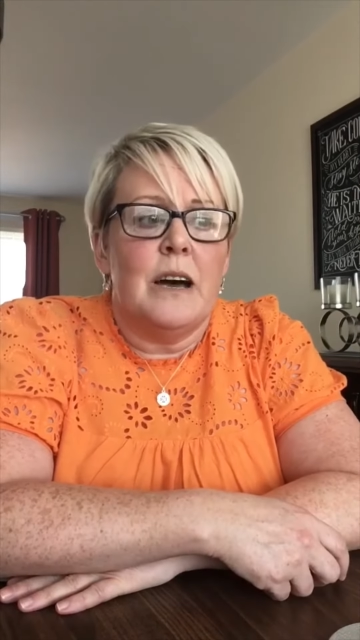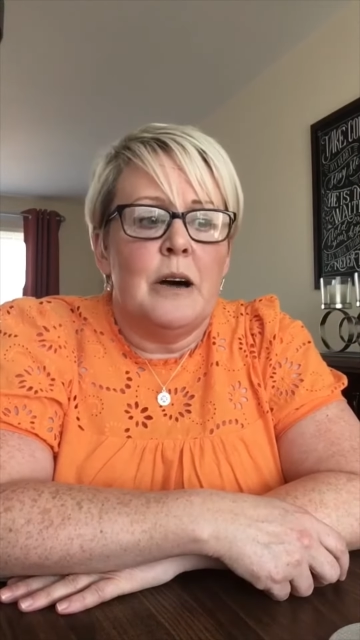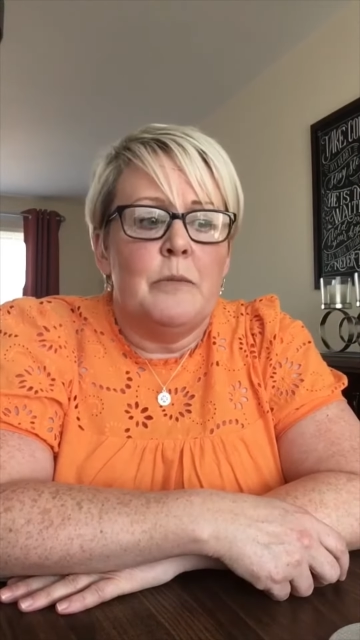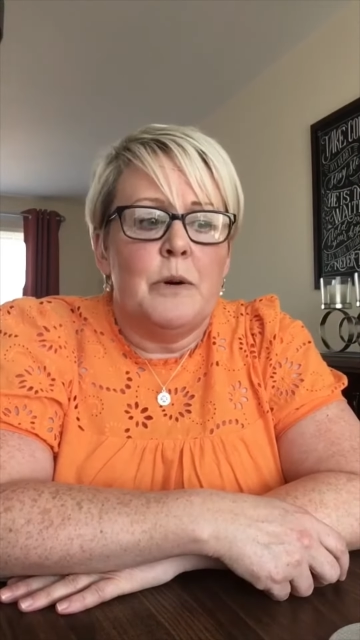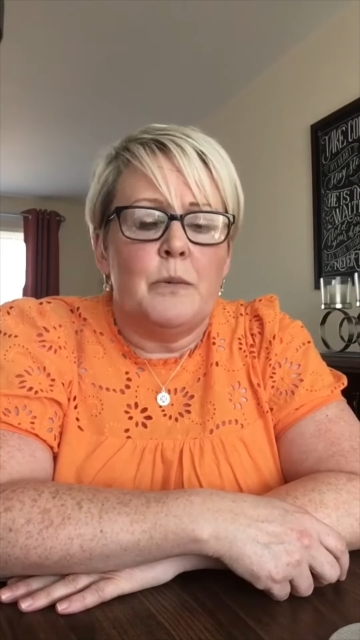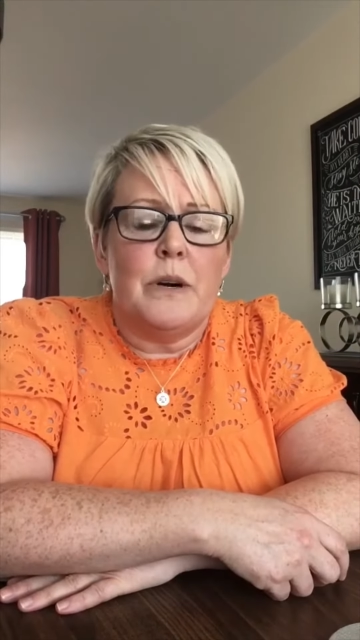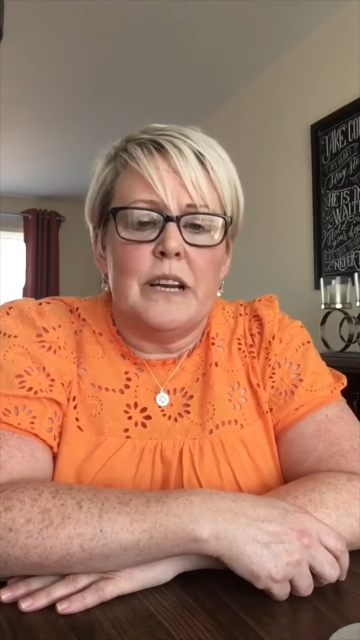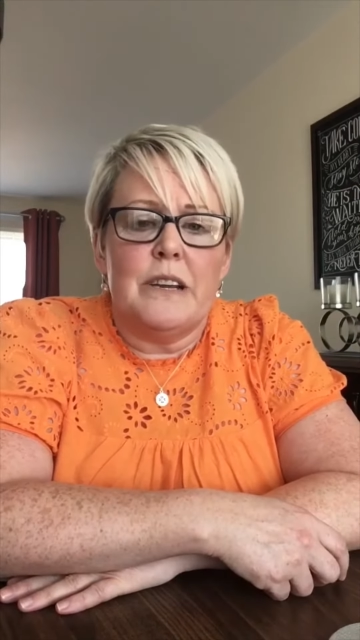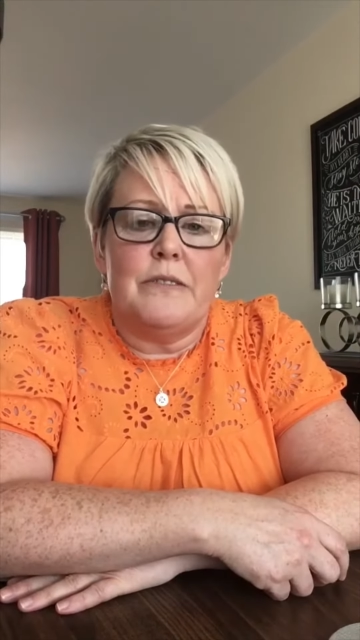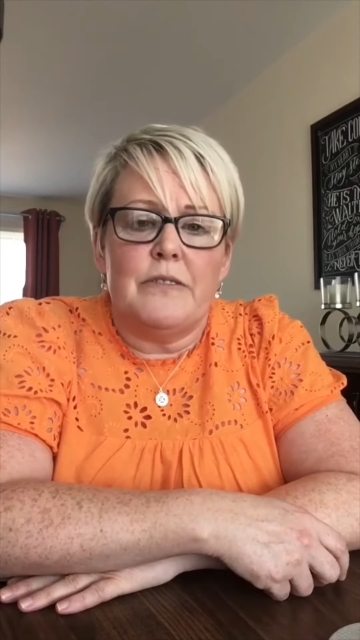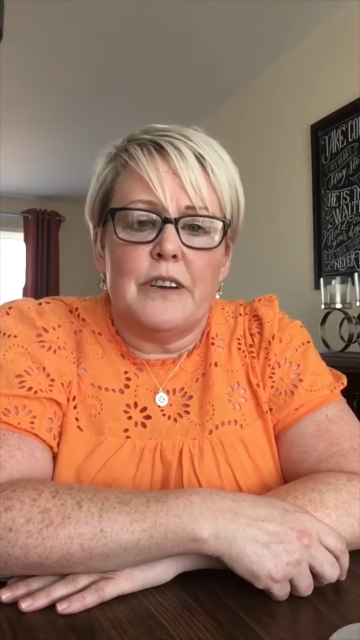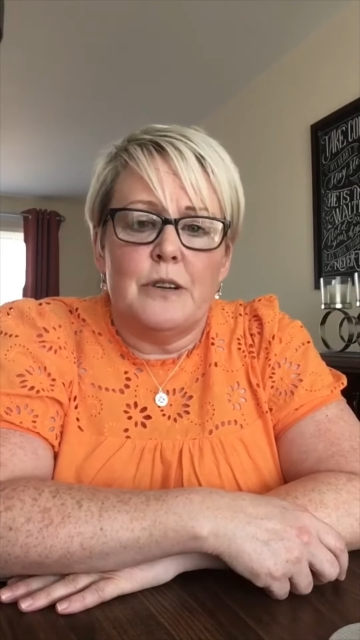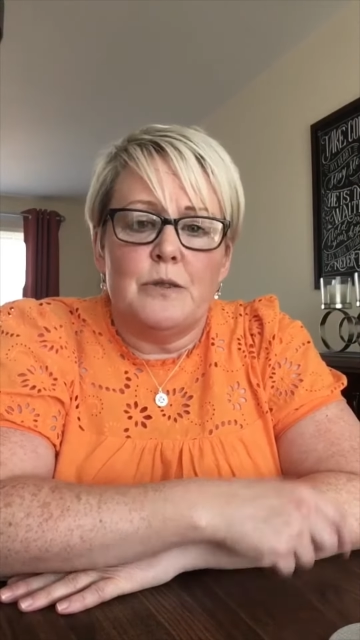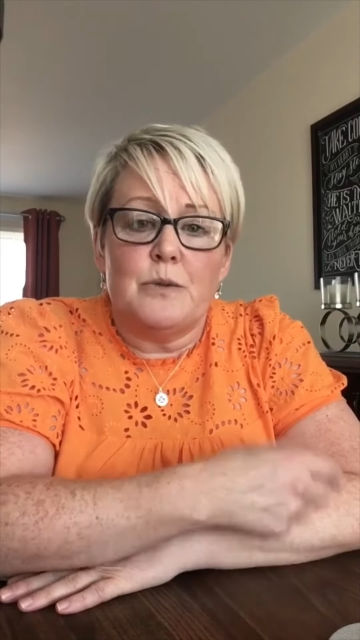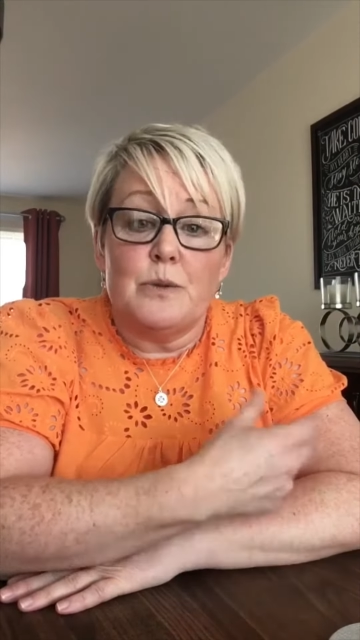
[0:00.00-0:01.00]
But what I
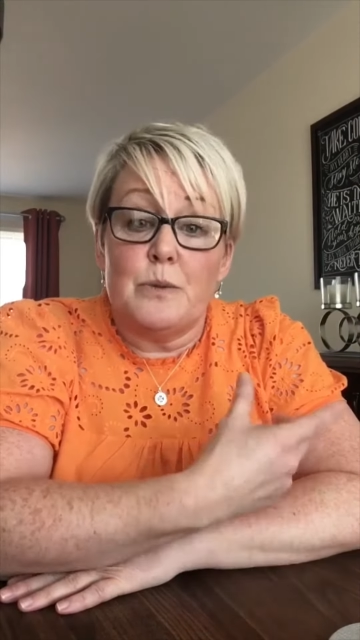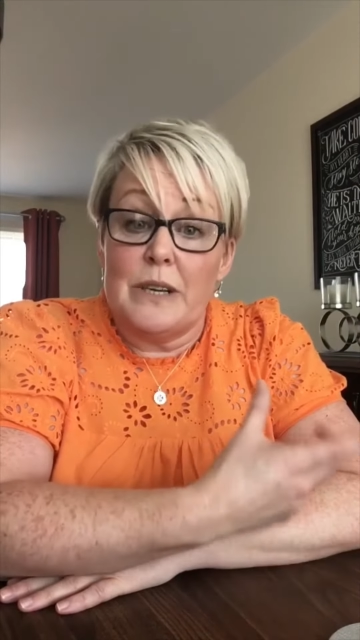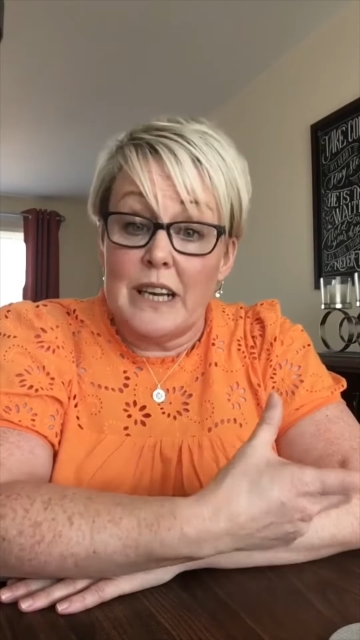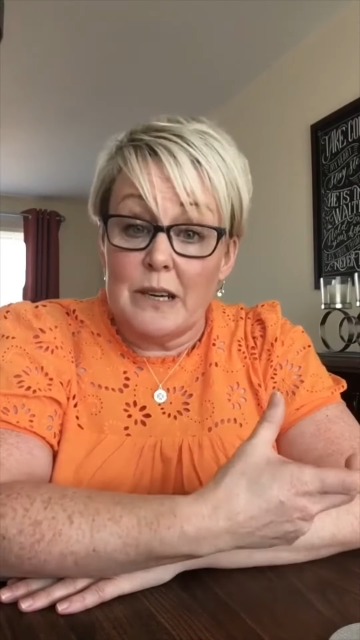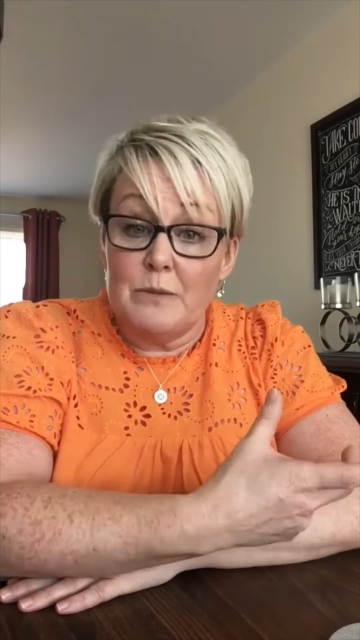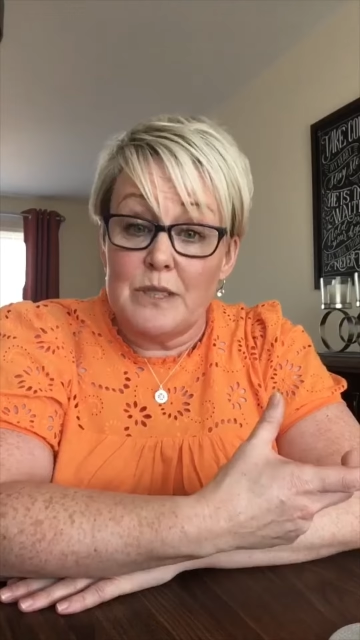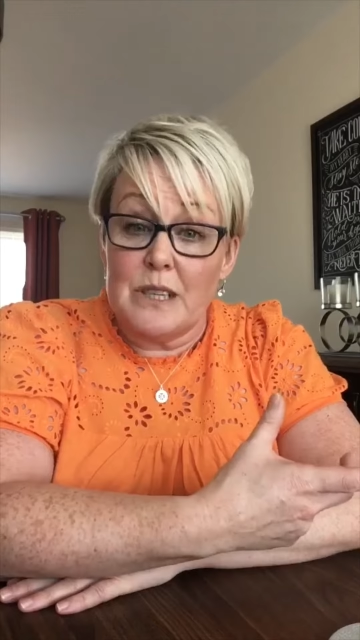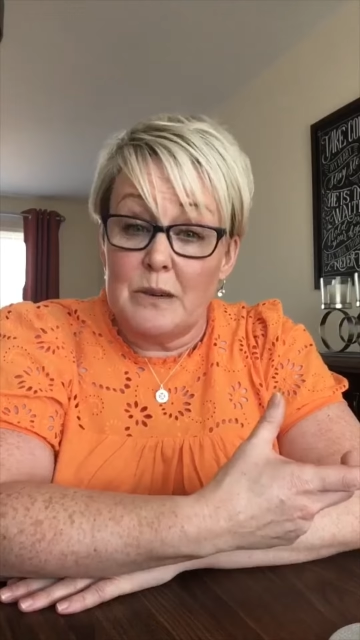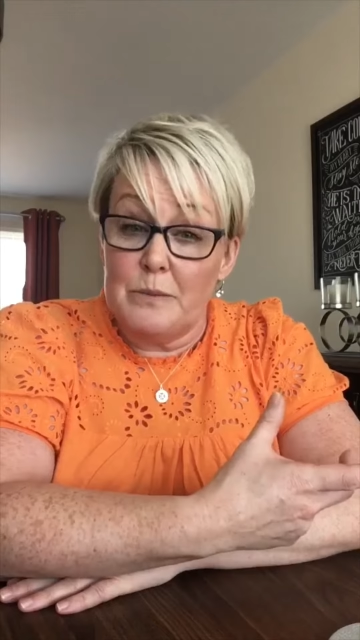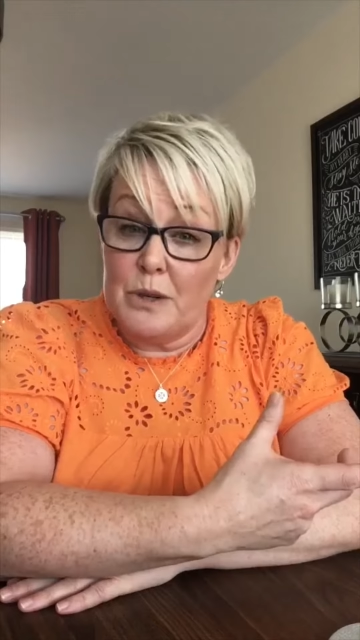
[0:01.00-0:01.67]
found was when I was coming